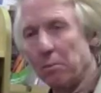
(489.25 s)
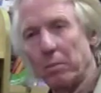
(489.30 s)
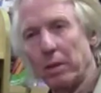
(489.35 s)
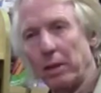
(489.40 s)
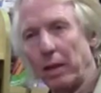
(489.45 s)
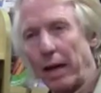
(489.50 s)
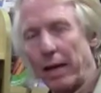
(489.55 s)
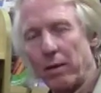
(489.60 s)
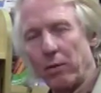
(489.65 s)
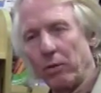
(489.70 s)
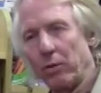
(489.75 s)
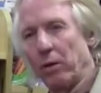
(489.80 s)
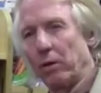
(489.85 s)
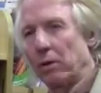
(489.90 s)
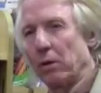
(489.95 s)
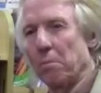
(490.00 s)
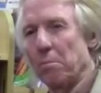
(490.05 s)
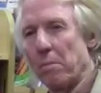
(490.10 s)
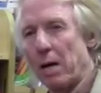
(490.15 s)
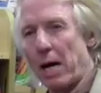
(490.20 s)
But I don't know
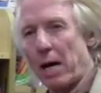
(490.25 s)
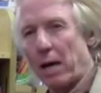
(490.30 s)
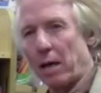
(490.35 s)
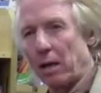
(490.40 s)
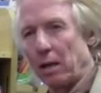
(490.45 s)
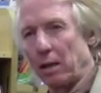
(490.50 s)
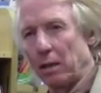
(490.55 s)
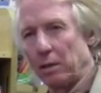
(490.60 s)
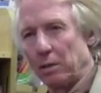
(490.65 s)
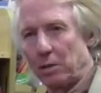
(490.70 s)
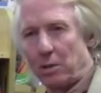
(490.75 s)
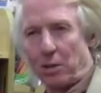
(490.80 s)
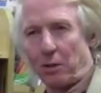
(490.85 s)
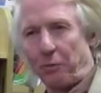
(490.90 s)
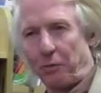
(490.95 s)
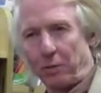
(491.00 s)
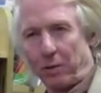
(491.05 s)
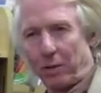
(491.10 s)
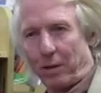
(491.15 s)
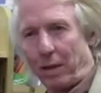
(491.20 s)
if the model is
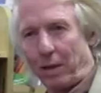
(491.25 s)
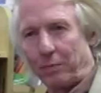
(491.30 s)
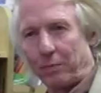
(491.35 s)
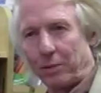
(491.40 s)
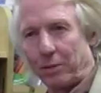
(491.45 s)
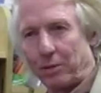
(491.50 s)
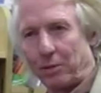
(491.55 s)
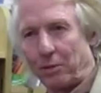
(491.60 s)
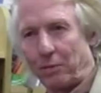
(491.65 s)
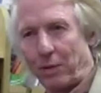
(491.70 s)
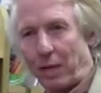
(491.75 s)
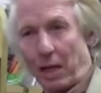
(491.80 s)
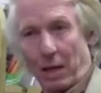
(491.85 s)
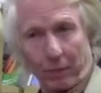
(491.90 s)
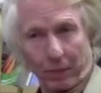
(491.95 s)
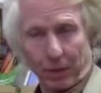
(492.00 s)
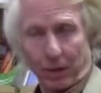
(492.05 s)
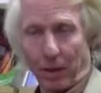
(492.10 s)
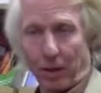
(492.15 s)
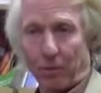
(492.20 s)
different enough to
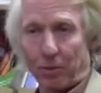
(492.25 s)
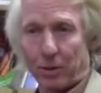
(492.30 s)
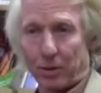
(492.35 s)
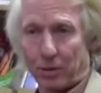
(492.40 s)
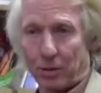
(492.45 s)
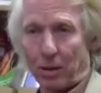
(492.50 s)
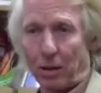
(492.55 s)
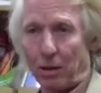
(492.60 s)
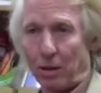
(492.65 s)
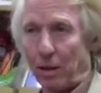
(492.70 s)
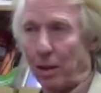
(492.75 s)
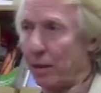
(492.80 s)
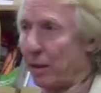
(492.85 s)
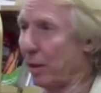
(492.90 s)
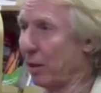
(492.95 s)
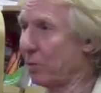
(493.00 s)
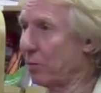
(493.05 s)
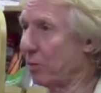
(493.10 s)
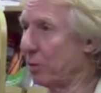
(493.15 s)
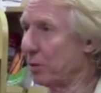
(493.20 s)
survive another assault like
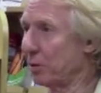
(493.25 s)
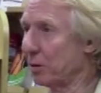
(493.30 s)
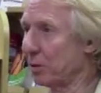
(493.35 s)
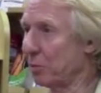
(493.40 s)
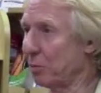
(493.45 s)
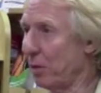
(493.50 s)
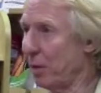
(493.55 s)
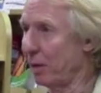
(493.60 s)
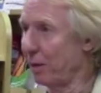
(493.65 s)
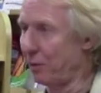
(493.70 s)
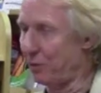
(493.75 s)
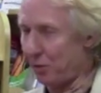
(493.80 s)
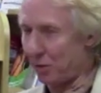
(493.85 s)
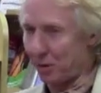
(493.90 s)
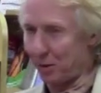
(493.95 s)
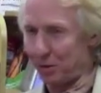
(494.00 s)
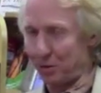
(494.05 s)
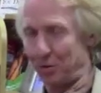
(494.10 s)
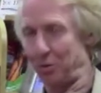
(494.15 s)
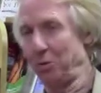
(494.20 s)
ACORN just went. If
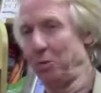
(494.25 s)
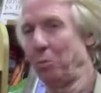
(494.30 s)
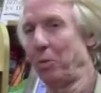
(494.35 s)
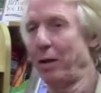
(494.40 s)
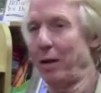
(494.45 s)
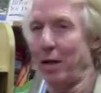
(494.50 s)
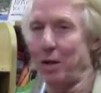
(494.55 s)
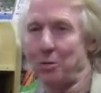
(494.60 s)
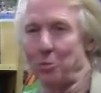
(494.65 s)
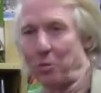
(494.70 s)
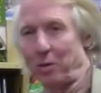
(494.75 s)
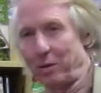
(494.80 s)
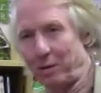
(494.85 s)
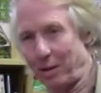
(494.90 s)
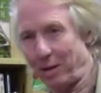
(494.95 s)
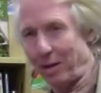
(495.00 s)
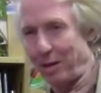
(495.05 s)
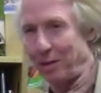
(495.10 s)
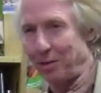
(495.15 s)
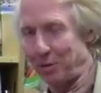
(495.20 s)
you're going to do what ACORN
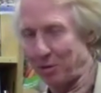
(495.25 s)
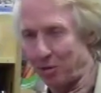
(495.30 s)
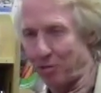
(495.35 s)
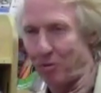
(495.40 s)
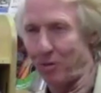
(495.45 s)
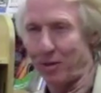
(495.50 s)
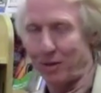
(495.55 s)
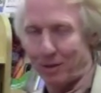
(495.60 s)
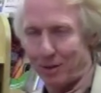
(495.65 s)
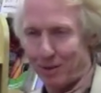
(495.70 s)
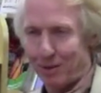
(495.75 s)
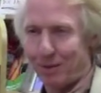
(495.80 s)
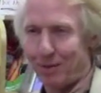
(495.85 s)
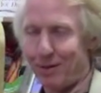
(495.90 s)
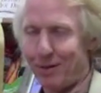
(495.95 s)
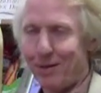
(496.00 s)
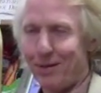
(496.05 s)
did, you're going to,